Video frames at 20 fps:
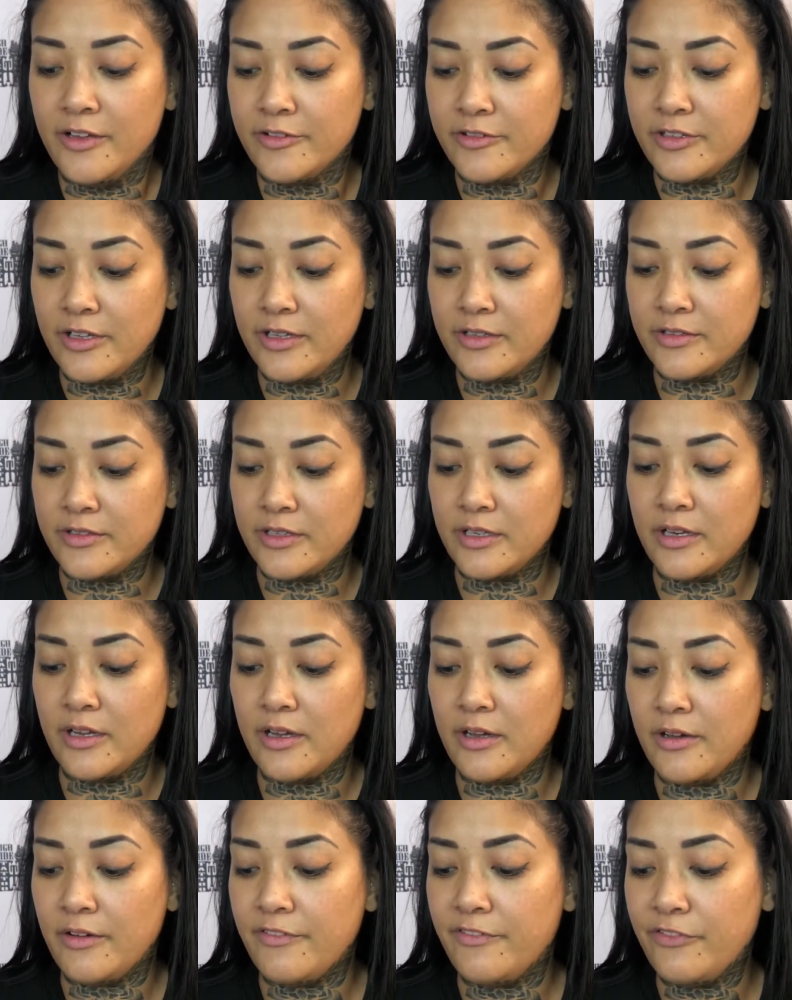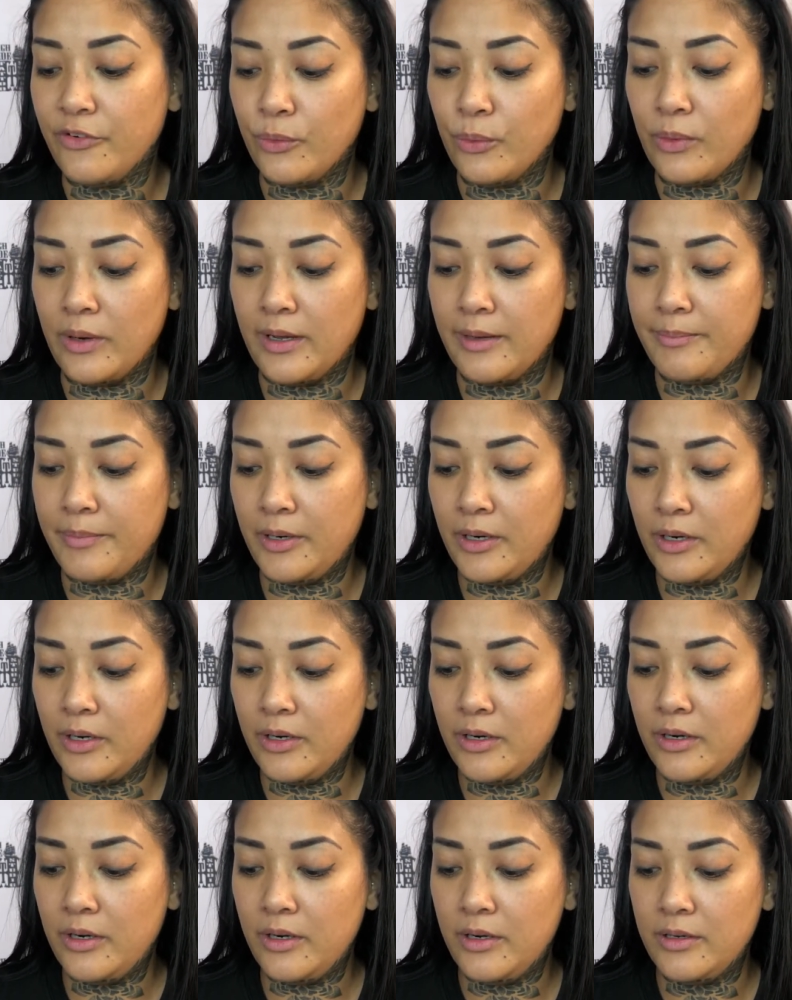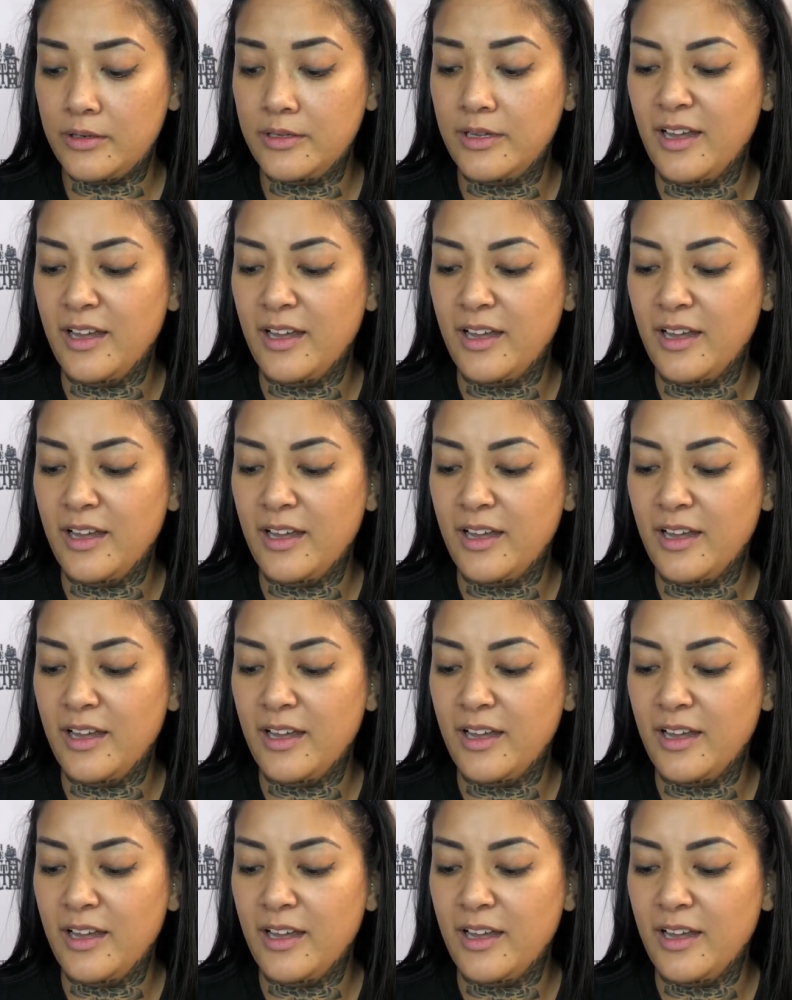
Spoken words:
doesn't fall apart.